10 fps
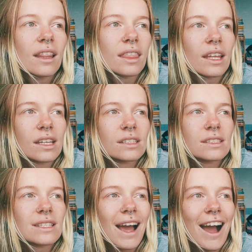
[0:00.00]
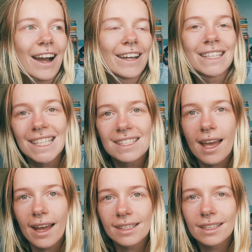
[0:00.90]
that I need
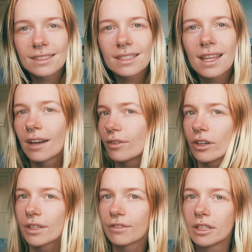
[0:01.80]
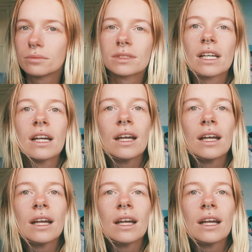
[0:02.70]
to edit that I've already filmed